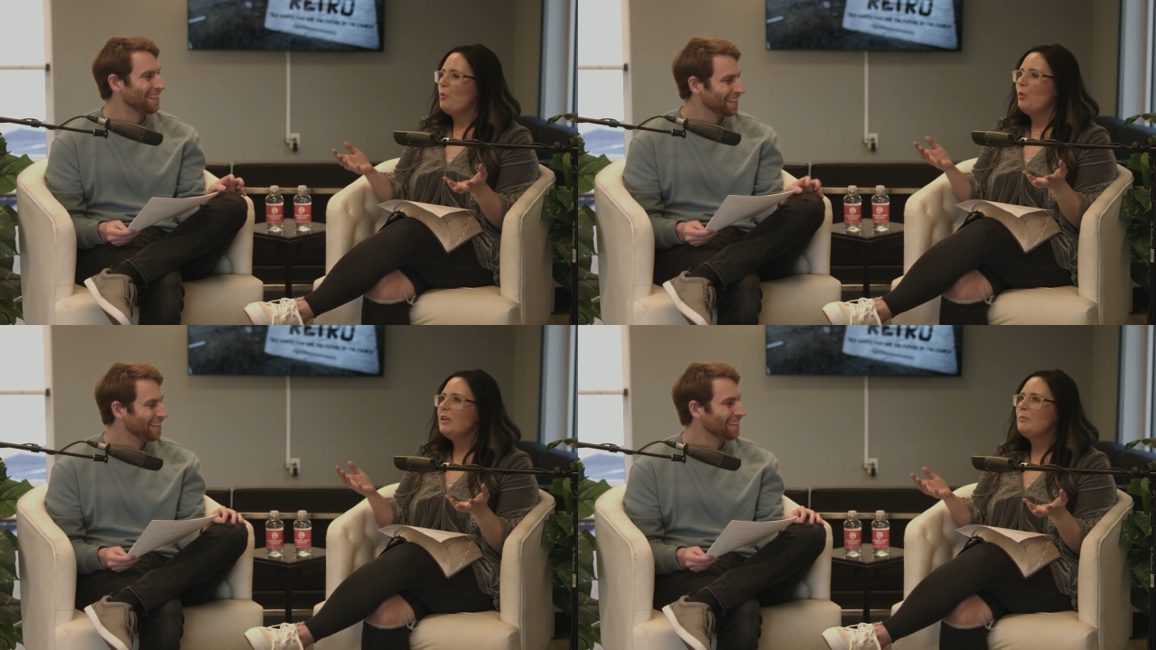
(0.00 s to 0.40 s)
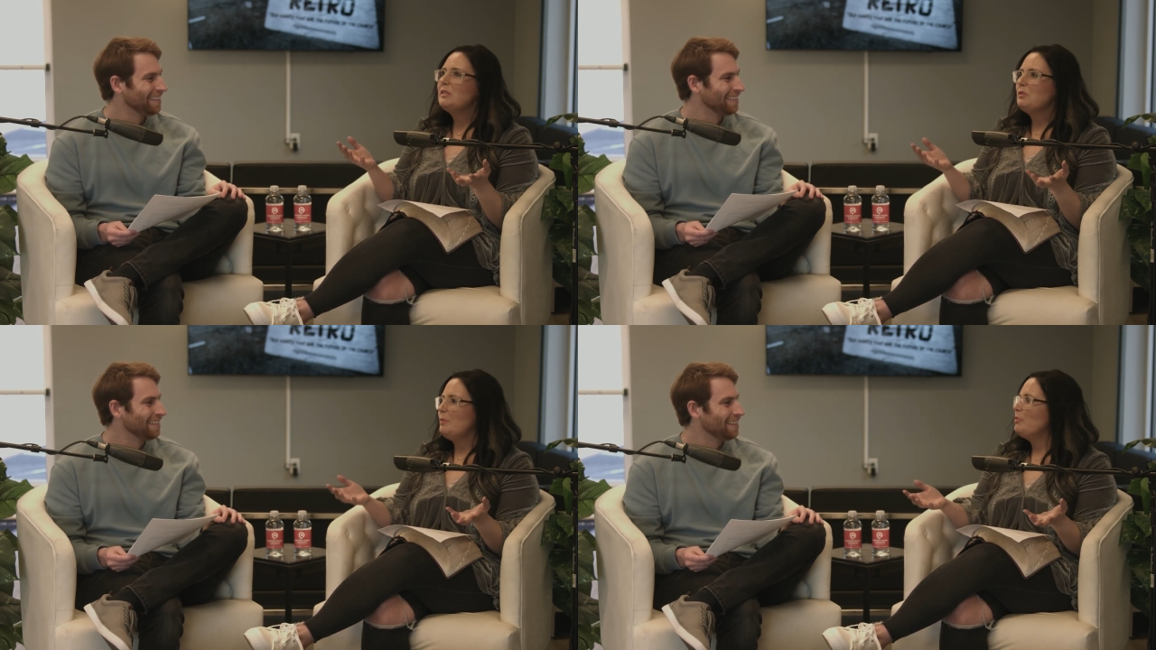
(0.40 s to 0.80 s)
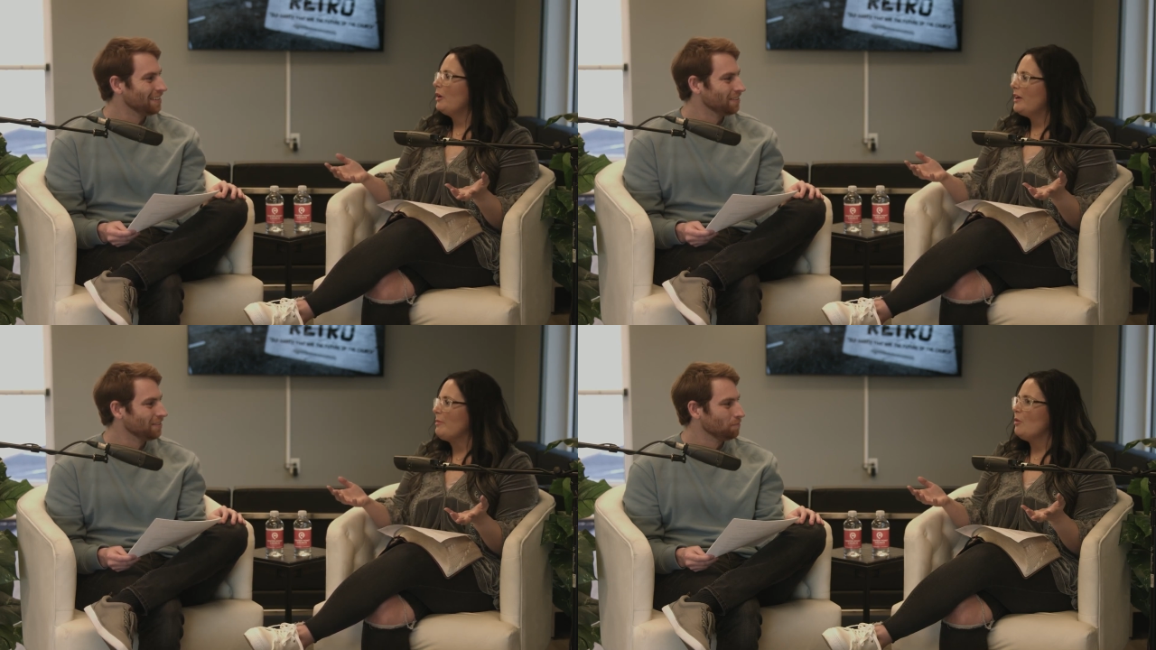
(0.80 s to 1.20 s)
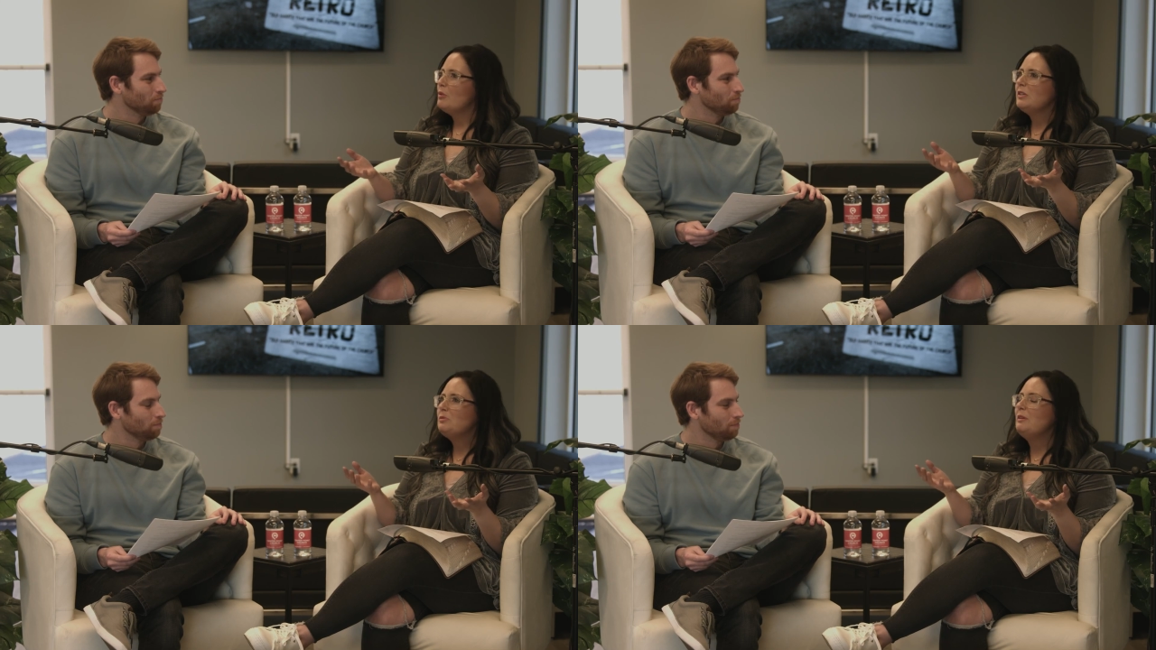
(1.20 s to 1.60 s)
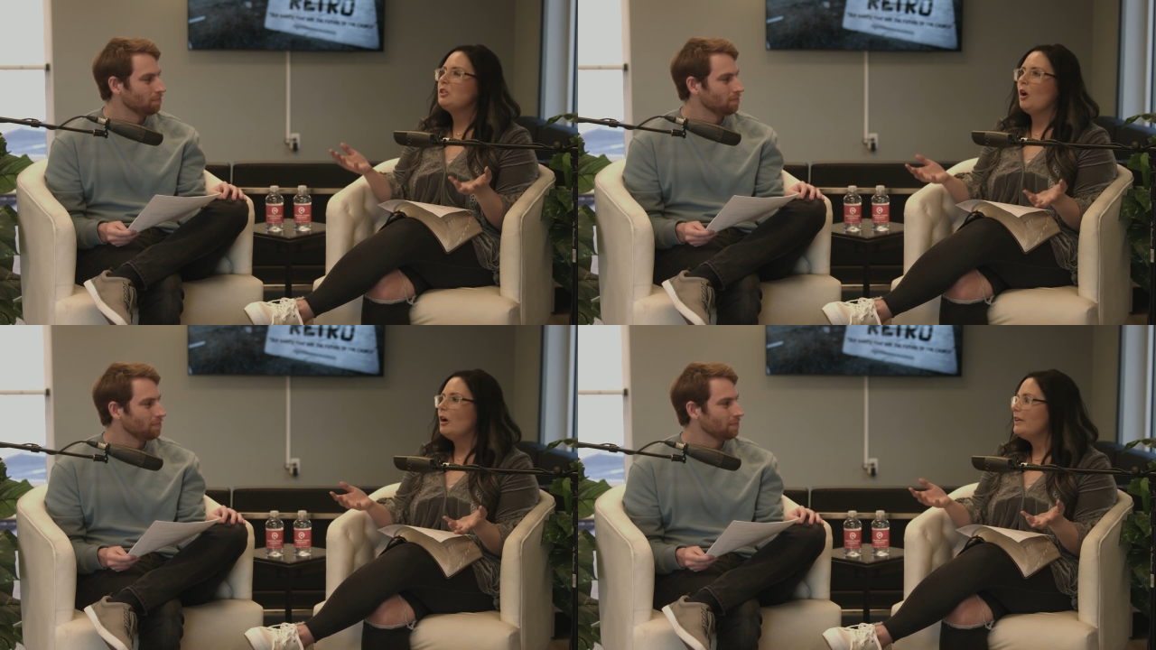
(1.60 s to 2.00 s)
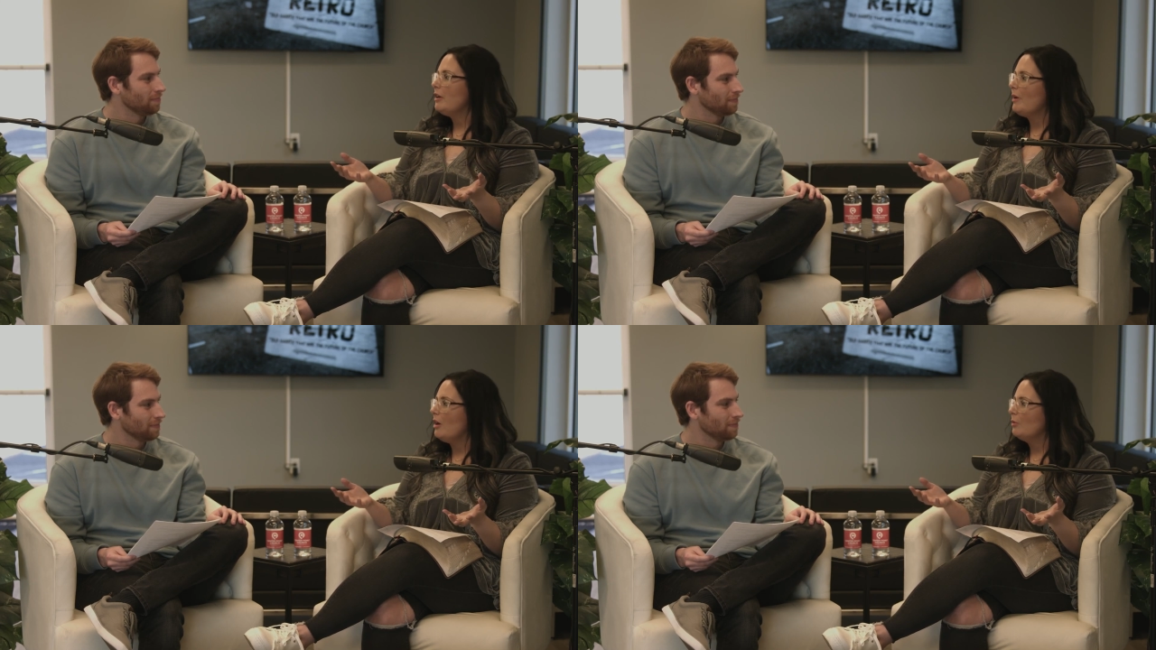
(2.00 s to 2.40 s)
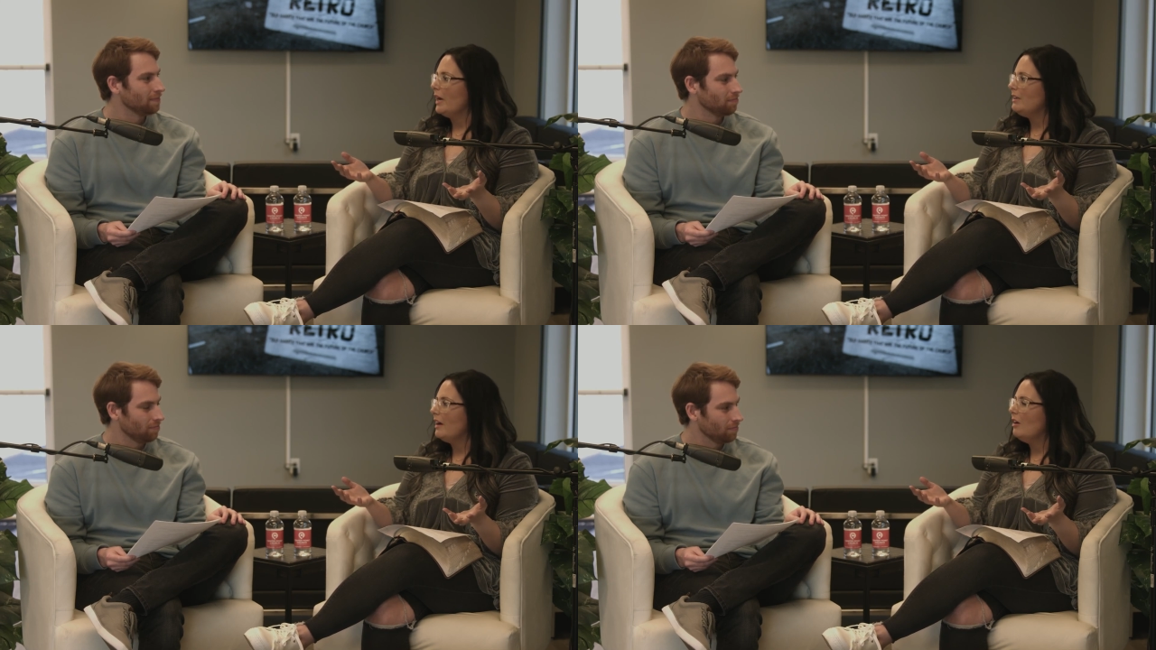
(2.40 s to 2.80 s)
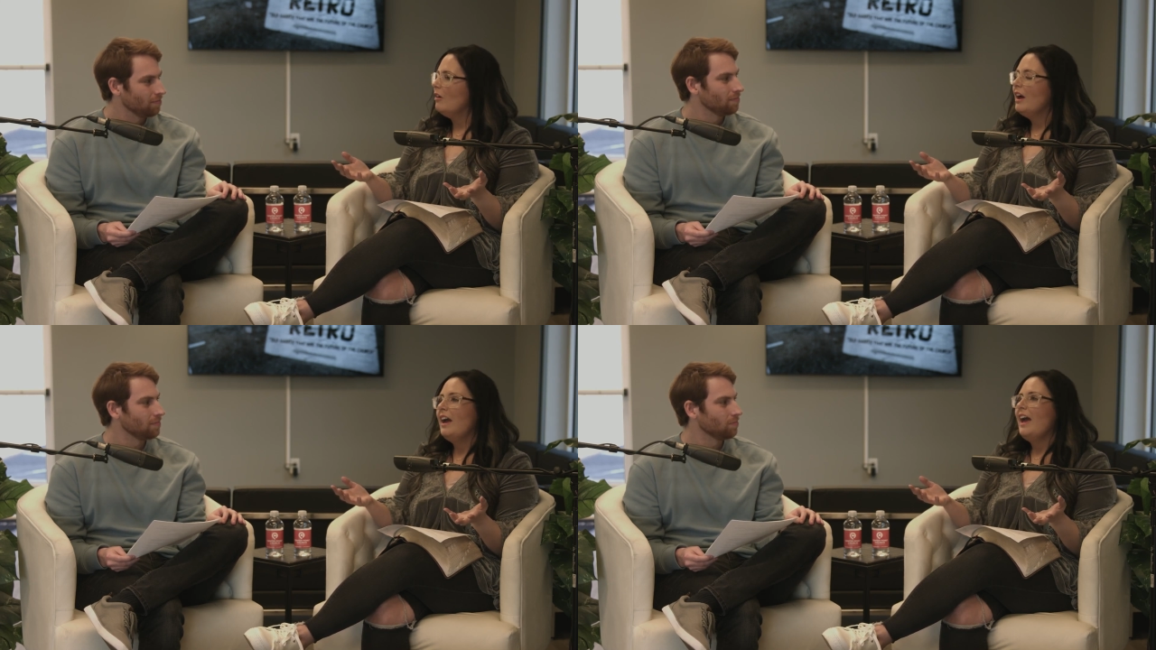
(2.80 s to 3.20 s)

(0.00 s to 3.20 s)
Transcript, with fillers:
Speaker 1: what am I supposed to be praying about? What am I supposed to be talking about right now?